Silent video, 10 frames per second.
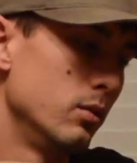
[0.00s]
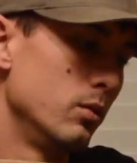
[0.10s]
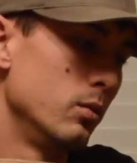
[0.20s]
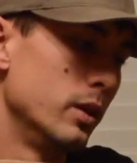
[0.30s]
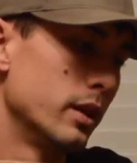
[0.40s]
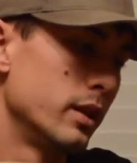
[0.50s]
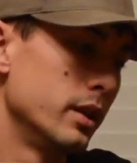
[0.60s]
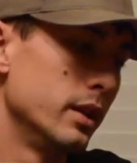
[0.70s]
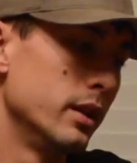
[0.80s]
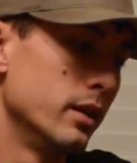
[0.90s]
with
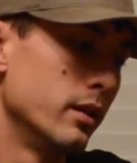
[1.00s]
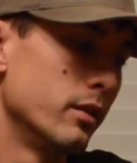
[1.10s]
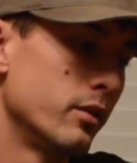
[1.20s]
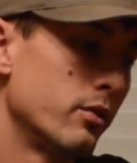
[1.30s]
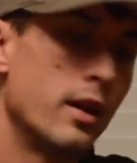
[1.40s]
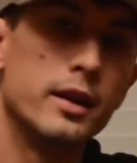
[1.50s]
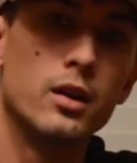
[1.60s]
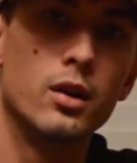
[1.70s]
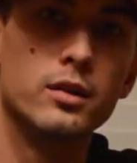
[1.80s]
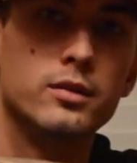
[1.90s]
the threading on
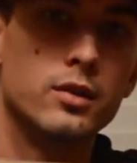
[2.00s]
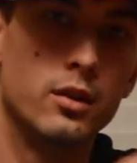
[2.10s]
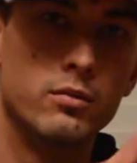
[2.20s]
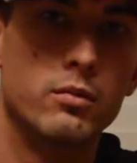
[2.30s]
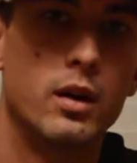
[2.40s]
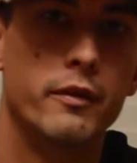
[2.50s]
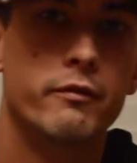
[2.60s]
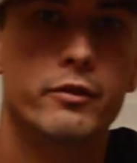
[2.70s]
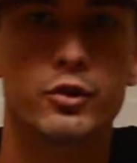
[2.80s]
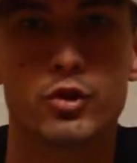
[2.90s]
it. So I have
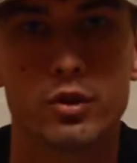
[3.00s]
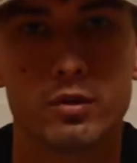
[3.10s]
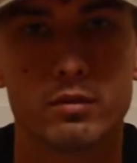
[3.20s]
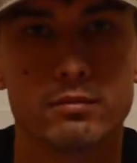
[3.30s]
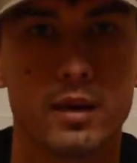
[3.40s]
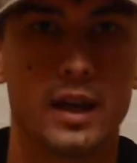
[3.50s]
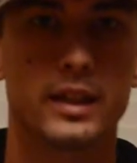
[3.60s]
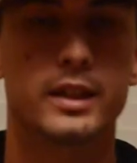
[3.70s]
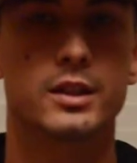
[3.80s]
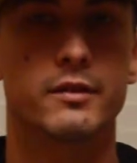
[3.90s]
future
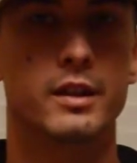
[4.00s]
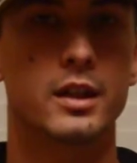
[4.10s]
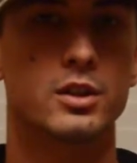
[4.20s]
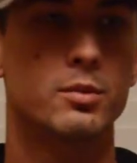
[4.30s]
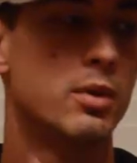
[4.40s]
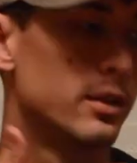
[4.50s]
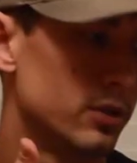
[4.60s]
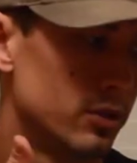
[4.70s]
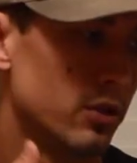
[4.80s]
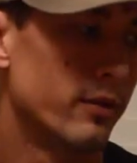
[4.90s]
ideas of getting a suppressor, so I've